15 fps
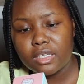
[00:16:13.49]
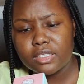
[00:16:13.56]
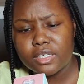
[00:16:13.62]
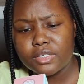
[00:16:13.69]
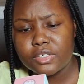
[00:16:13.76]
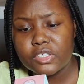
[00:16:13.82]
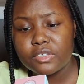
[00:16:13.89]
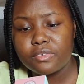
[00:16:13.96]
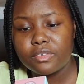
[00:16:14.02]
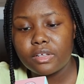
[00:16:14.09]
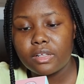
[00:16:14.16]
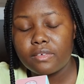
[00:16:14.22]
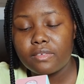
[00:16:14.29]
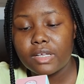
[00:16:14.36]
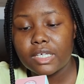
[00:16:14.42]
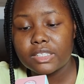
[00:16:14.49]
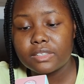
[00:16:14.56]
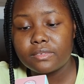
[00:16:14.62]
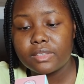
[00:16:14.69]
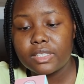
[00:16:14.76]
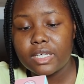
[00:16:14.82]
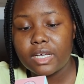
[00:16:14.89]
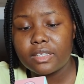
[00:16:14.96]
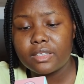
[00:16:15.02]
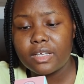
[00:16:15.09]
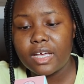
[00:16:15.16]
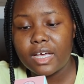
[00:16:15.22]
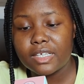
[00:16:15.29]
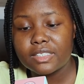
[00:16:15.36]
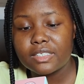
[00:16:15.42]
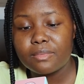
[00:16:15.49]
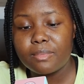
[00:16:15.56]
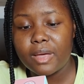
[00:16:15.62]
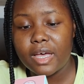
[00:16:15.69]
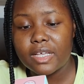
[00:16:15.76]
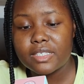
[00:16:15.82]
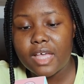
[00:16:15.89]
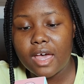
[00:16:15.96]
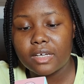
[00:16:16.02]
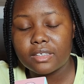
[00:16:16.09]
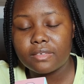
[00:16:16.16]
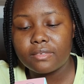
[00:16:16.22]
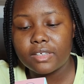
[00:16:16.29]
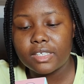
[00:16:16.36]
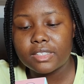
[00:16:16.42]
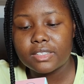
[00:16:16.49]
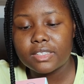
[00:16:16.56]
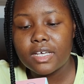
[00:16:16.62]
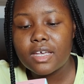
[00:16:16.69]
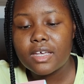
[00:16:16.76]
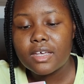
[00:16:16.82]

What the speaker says: It says you should feel a flash of heat as the mask activates.